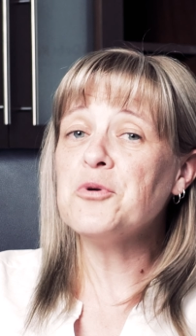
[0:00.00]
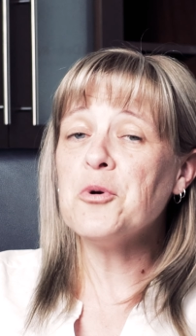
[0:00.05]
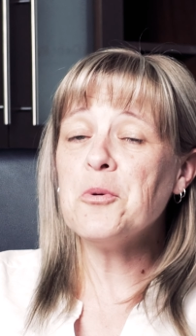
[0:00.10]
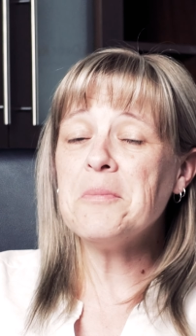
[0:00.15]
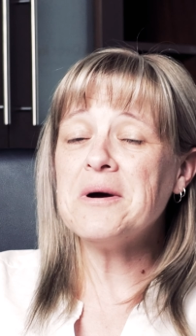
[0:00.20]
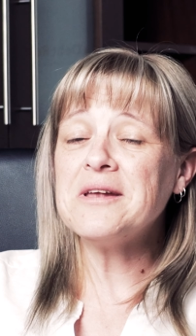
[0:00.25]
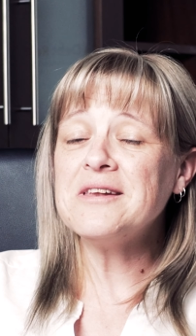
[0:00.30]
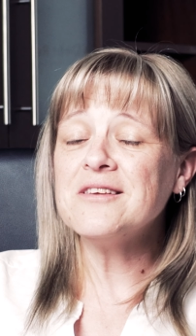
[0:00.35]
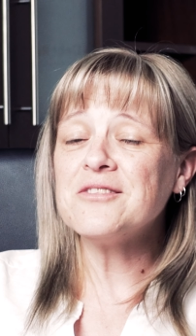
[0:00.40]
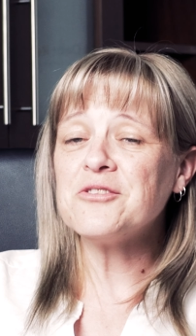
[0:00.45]
your
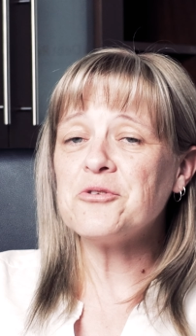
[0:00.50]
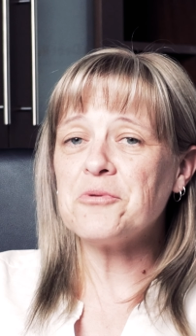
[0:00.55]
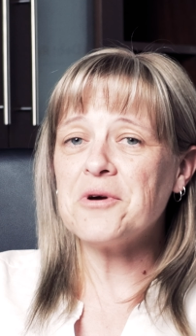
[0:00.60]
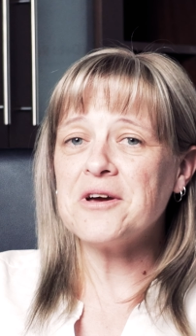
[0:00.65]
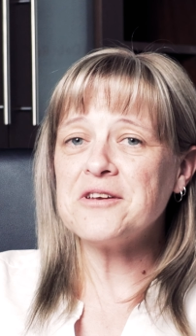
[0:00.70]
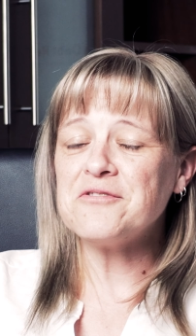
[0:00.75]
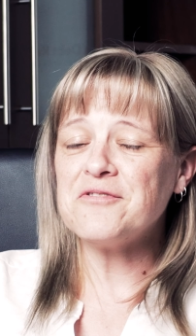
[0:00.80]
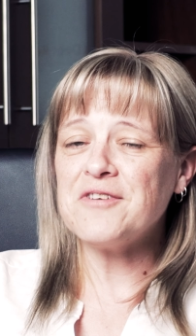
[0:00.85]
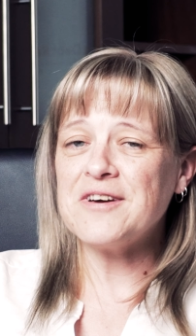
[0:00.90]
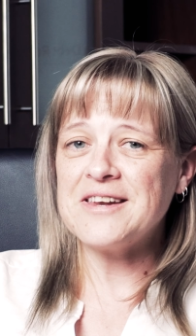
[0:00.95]
money in the
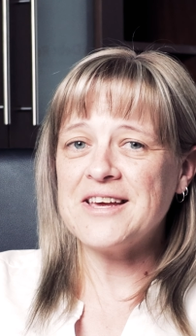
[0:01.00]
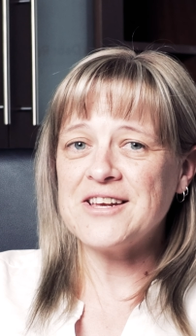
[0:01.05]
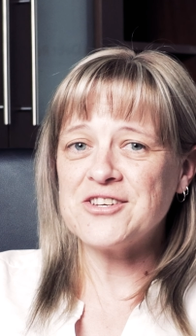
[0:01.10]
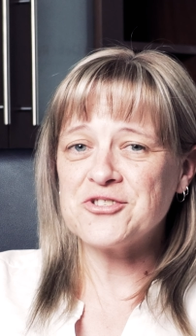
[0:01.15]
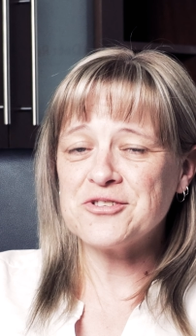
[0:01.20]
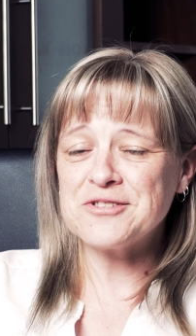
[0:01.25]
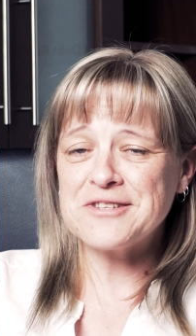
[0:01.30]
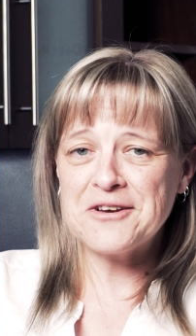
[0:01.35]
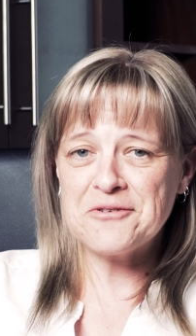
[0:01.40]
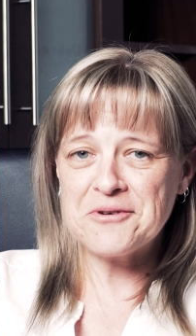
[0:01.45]
right
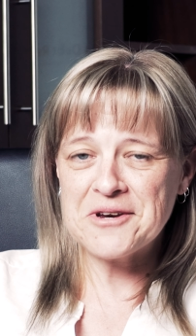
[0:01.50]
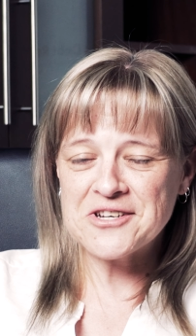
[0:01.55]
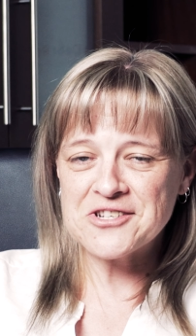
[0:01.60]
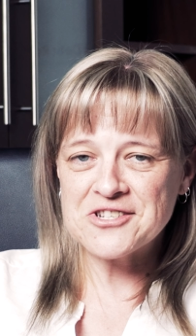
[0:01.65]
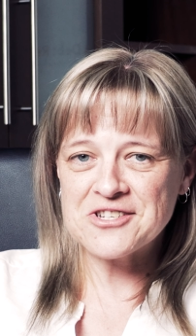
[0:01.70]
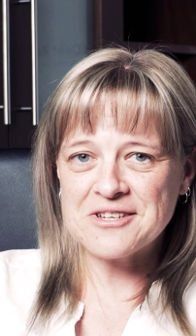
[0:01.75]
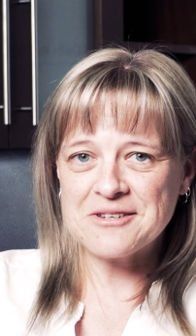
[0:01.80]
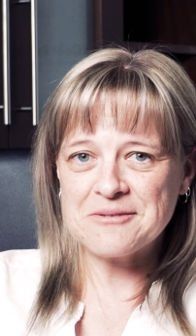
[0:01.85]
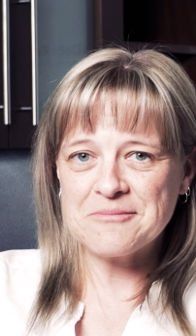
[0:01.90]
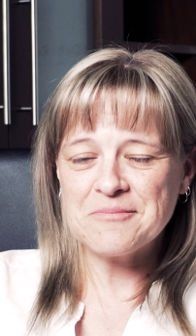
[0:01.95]
financial
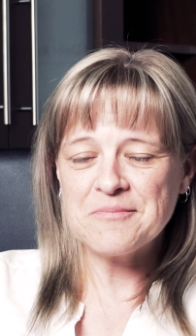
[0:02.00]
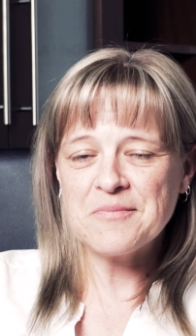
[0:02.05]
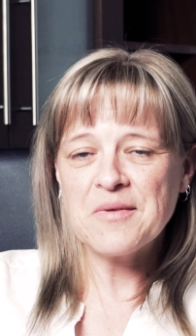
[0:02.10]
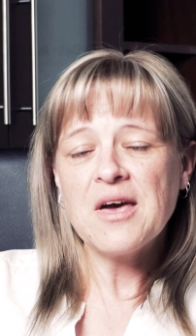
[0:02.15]
direction.